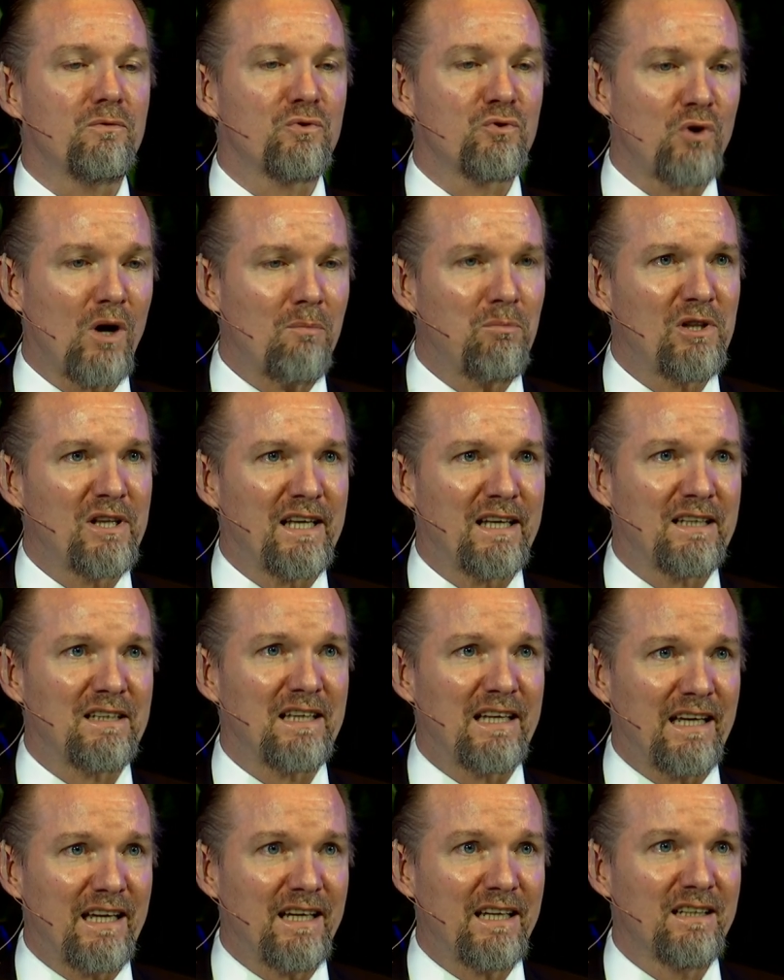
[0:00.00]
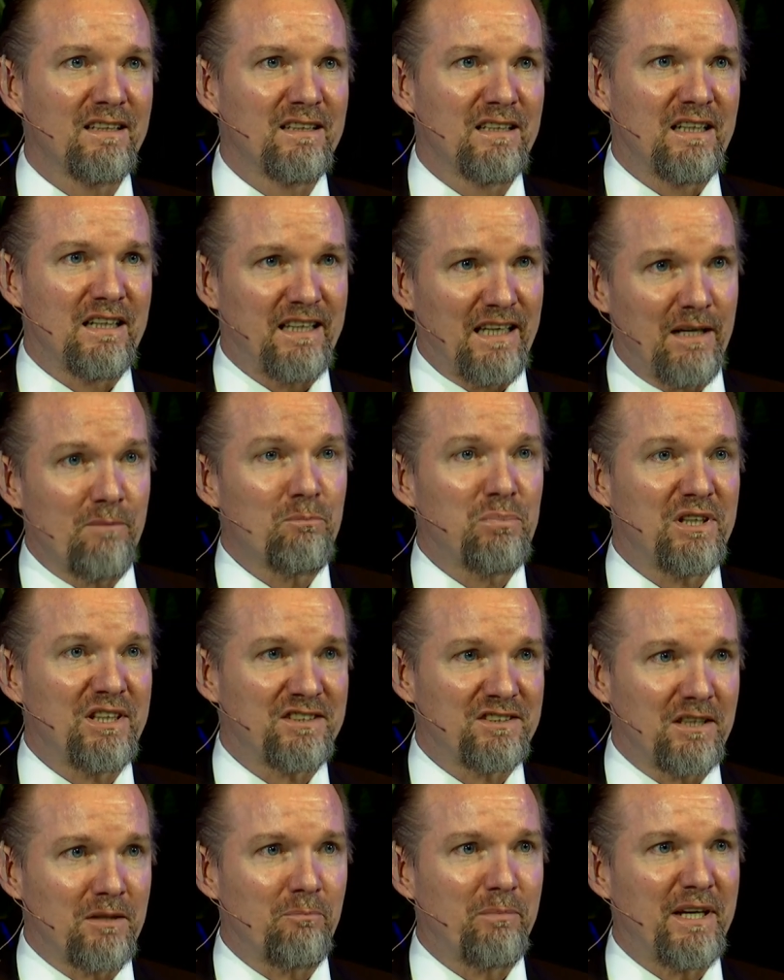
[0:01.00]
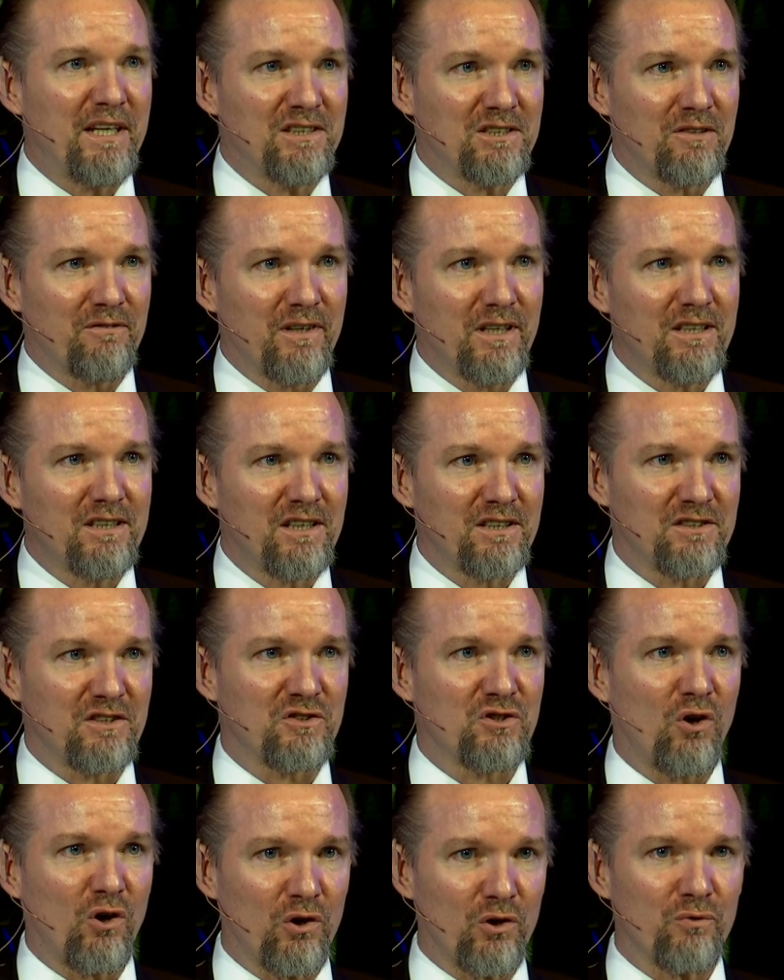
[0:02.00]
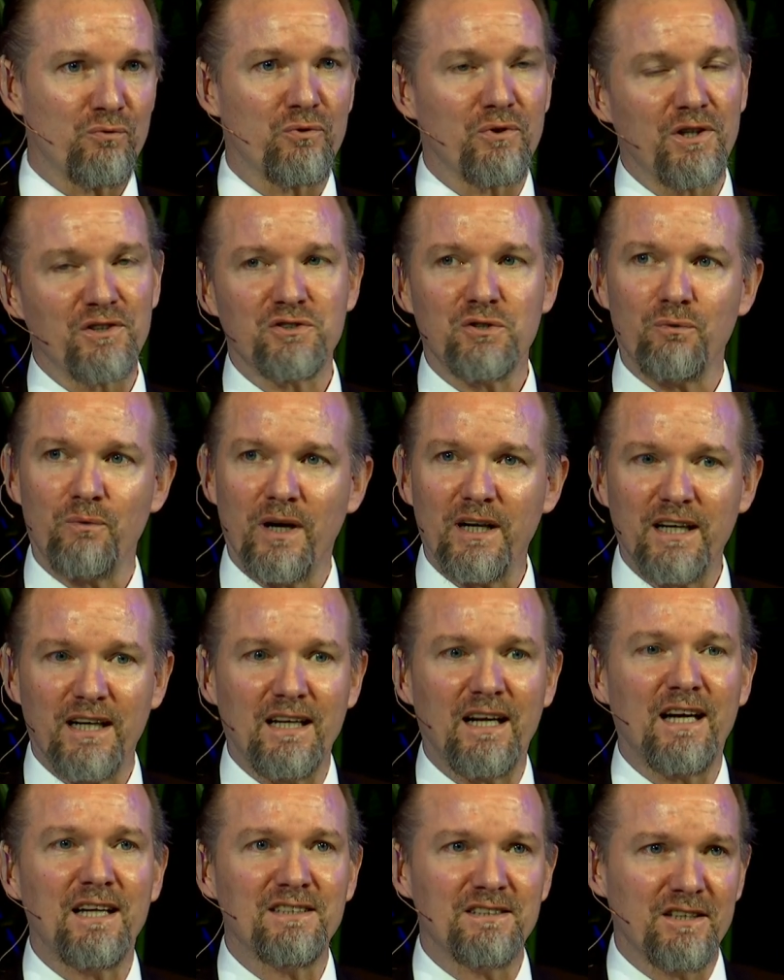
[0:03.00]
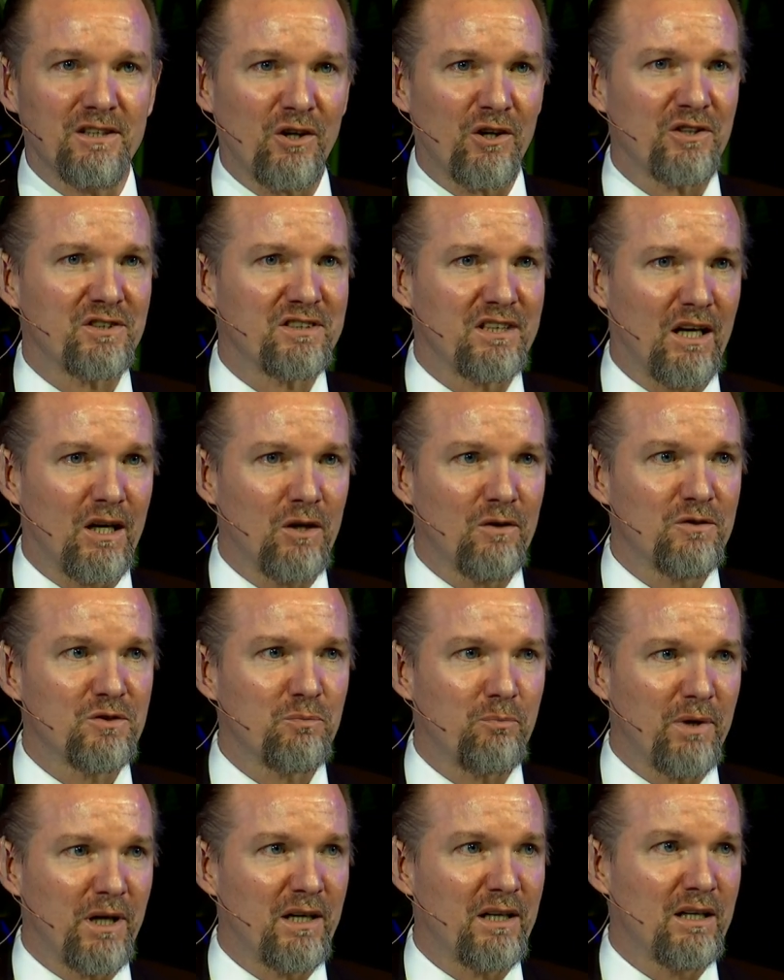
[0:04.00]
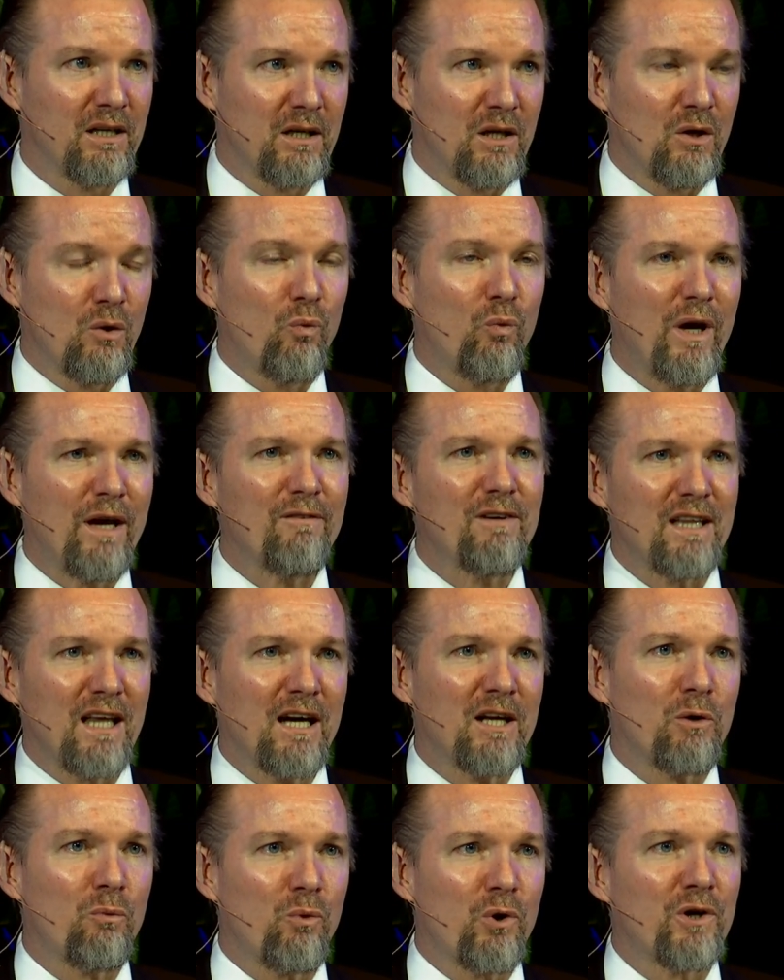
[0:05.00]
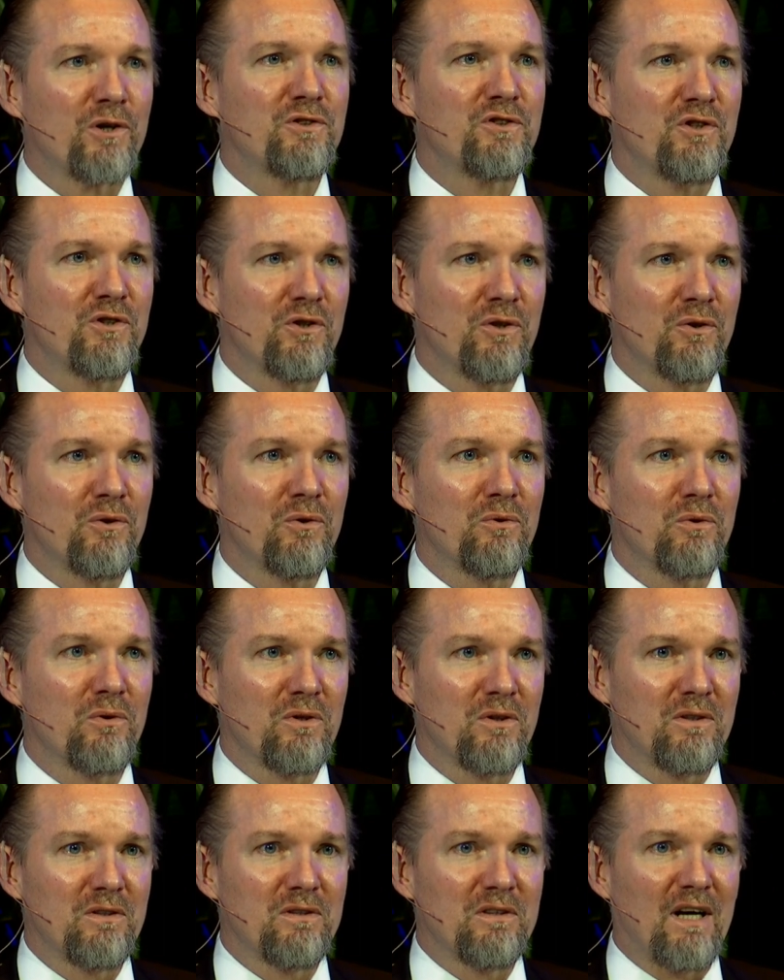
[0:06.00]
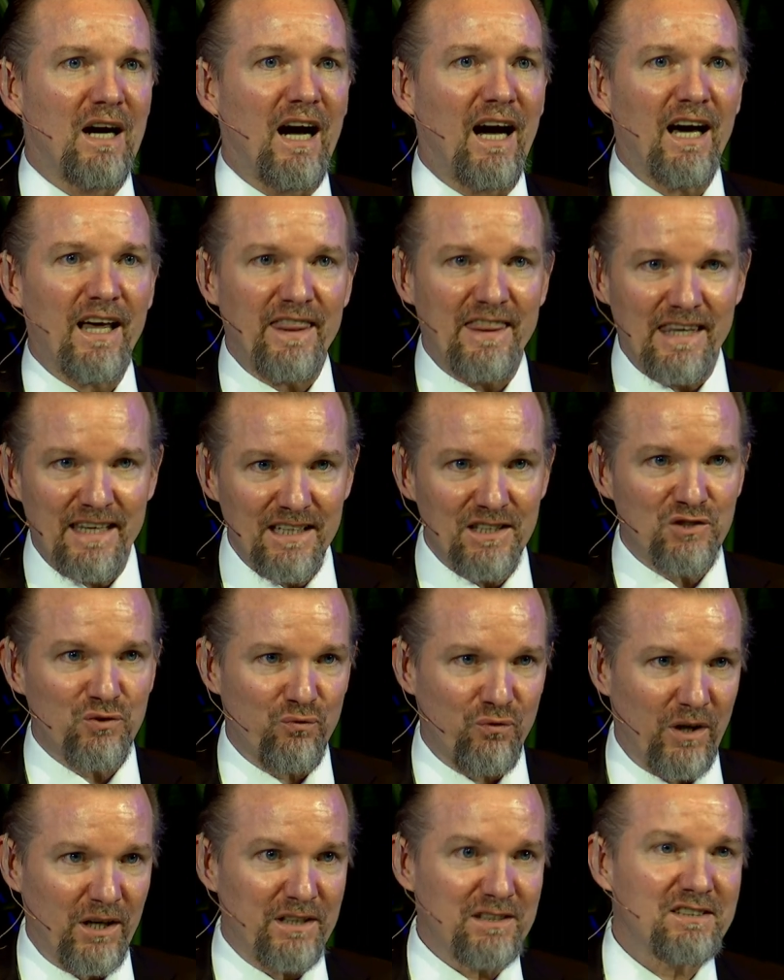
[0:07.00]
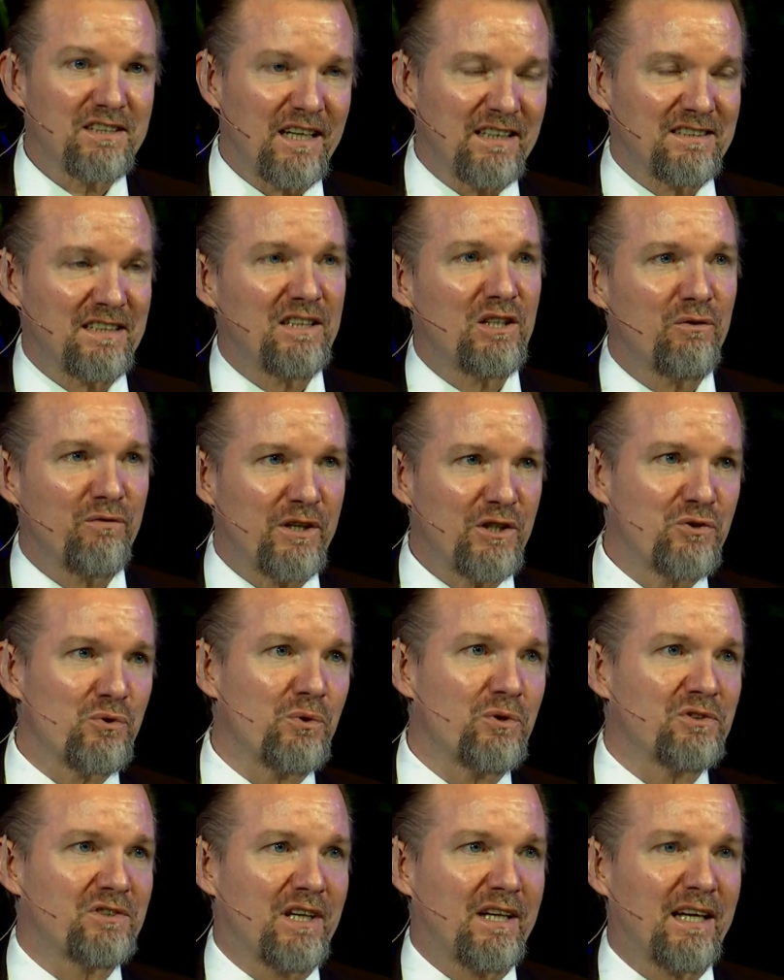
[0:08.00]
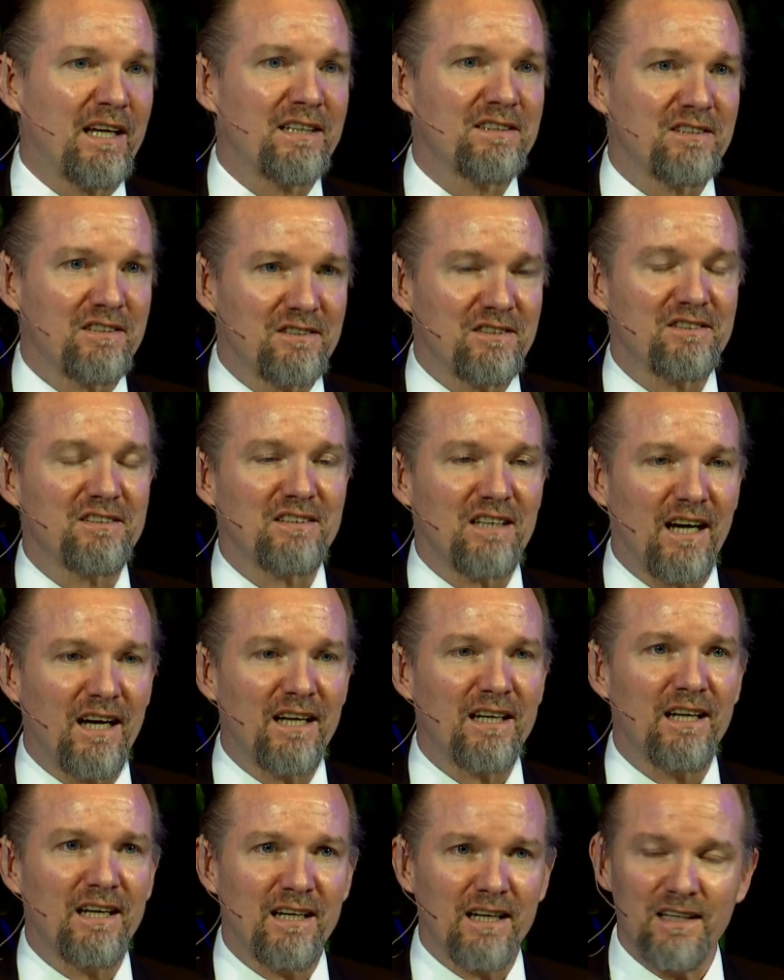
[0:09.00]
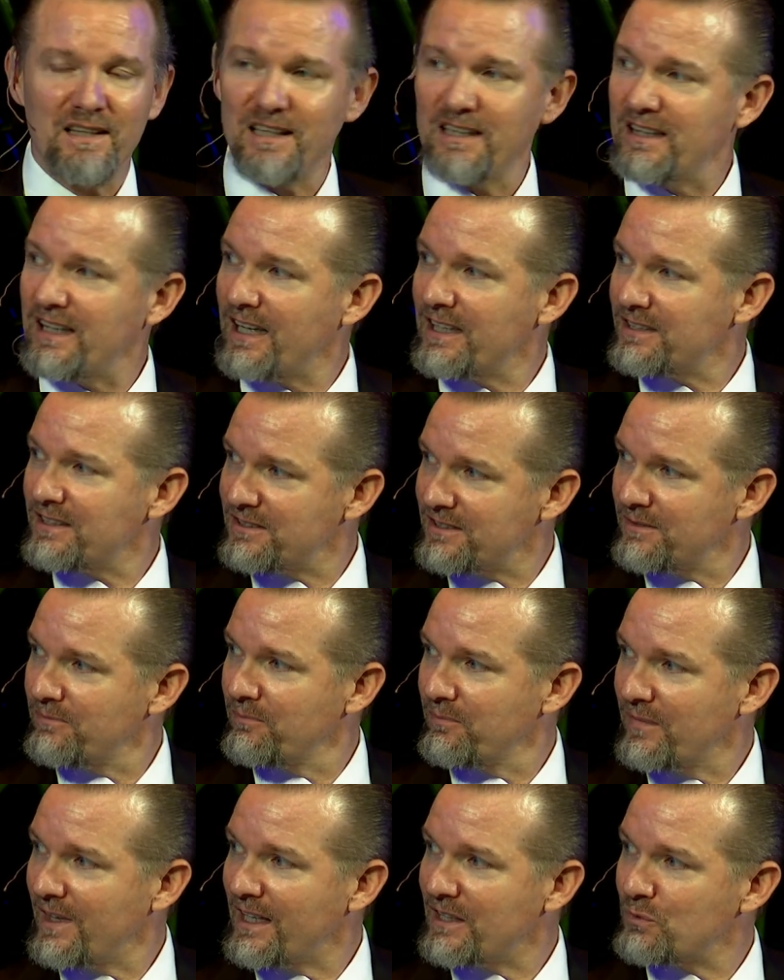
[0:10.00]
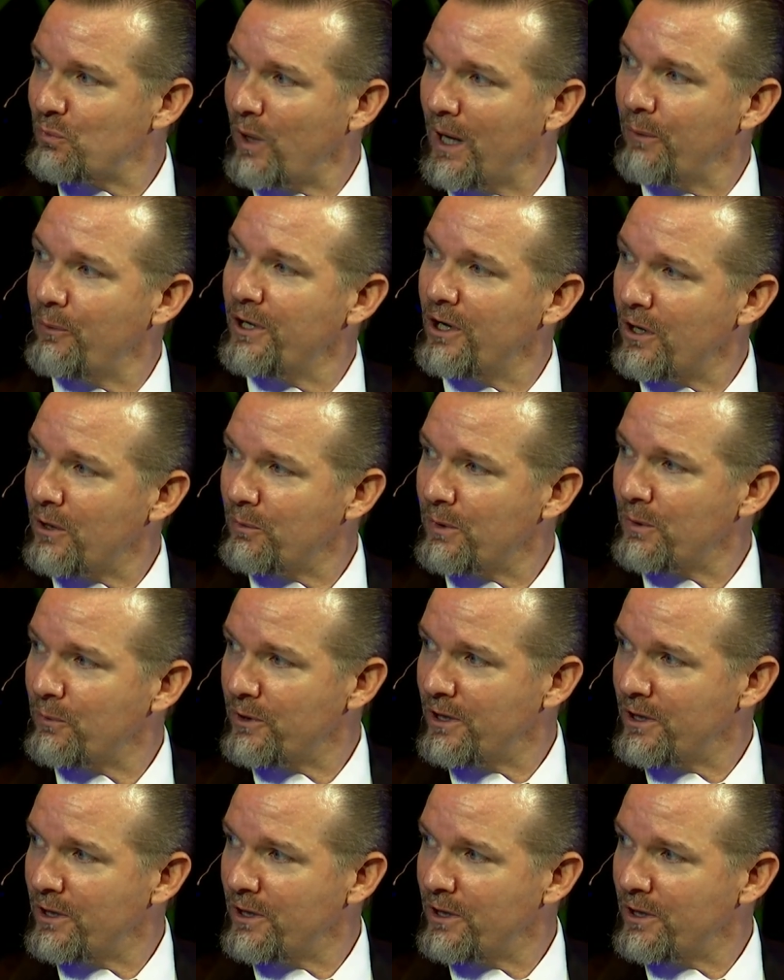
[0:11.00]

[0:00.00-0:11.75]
troublingly the implicit piece of it because it's harder for us to recognize in ourselves. But we have a lot of work to do on these fronts as individuals and as a society, and I think that's that's why we are where